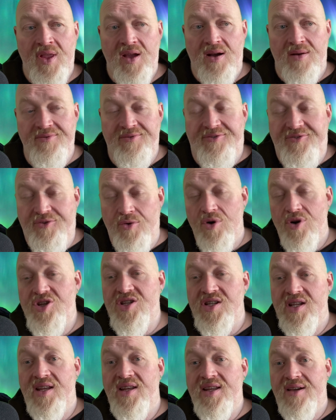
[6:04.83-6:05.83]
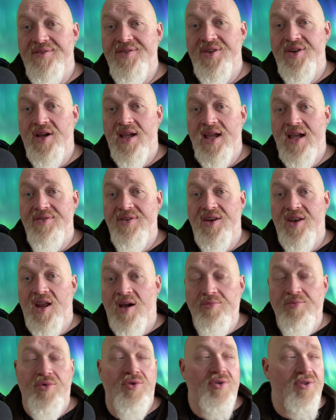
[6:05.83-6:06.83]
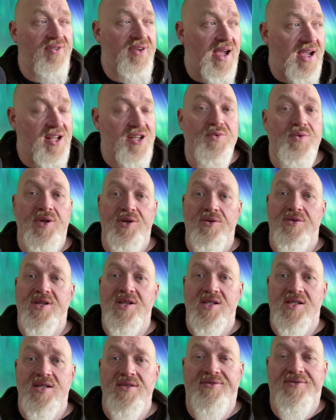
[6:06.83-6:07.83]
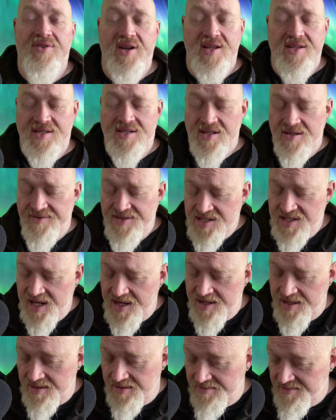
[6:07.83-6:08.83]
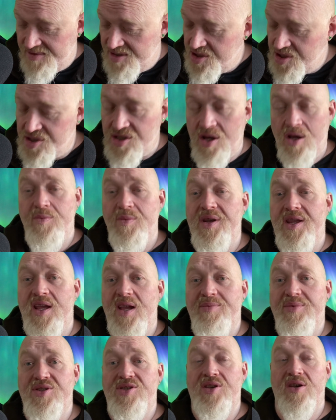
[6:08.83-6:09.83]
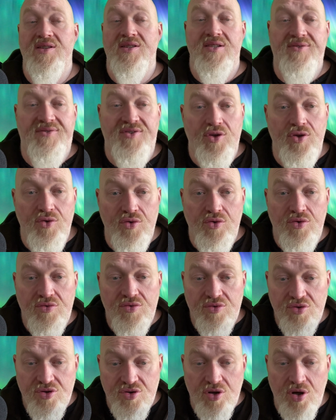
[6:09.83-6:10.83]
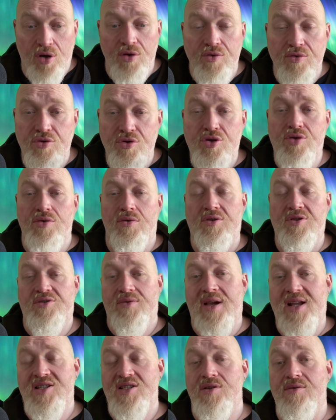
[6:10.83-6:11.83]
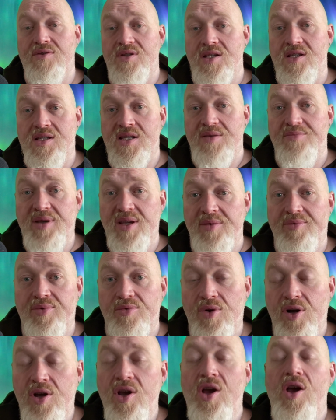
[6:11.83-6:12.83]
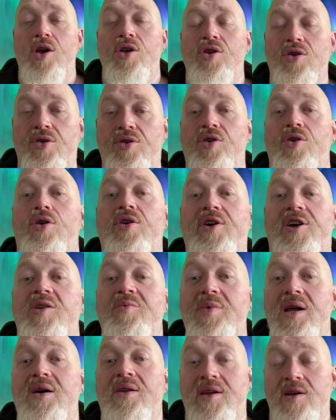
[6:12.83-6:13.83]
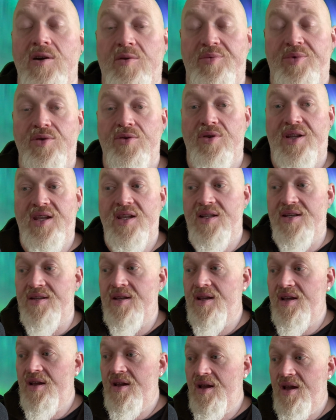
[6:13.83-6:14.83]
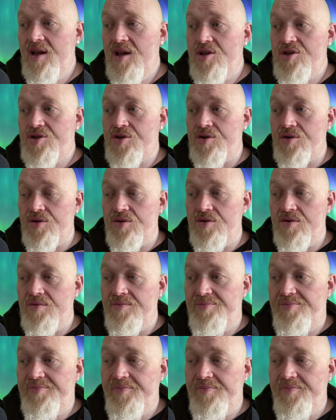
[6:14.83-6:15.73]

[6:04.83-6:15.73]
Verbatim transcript: I'm fortunate enough that I have a number of actually autistic friends, and I've said in so many episodes if you don't talk to actually autistic people, you're not going to be able to help your kid to